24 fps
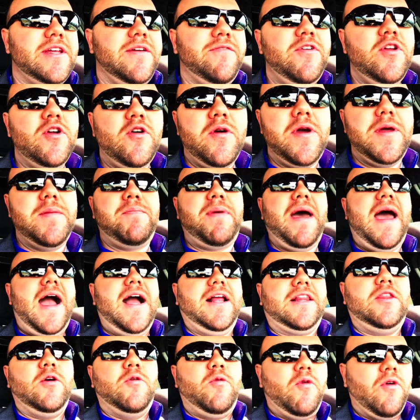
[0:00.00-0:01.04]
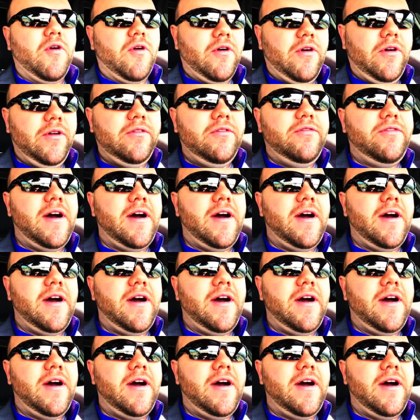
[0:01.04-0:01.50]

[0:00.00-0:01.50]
If you don't impact the world,